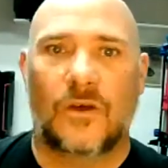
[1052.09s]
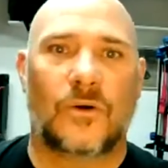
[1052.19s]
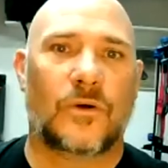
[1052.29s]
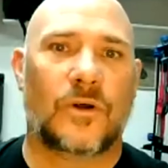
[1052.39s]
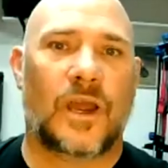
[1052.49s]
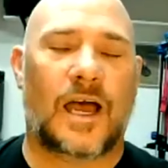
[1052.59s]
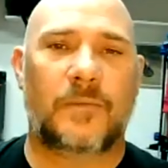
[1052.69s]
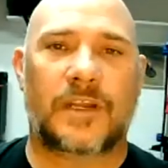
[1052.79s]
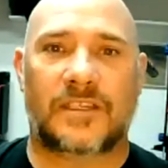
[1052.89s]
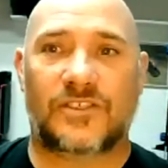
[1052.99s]
Or I'm
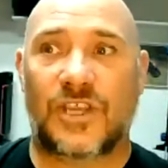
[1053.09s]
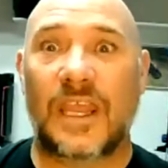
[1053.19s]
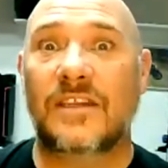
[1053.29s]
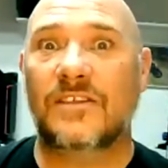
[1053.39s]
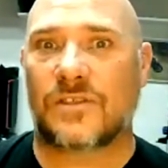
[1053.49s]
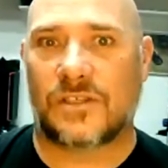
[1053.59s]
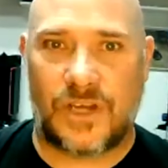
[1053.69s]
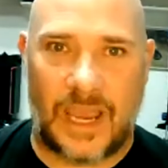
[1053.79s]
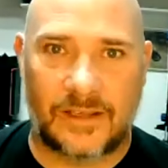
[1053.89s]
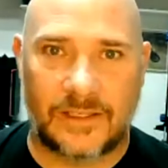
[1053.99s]
going to change the
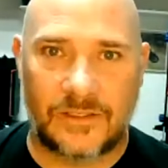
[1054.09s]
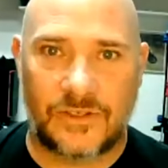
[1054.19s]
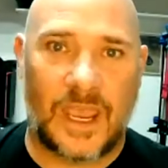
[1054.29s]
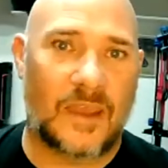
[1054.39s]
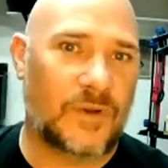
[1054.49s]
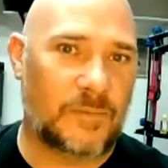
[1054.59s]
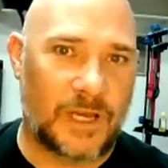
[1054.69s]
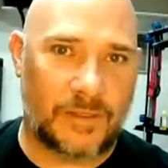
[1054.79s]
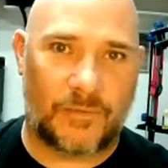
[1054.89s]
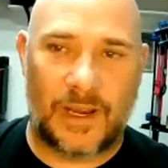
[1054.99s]
challenge every
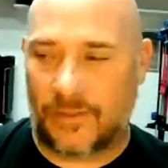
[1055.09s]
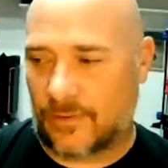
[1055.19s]
month, right?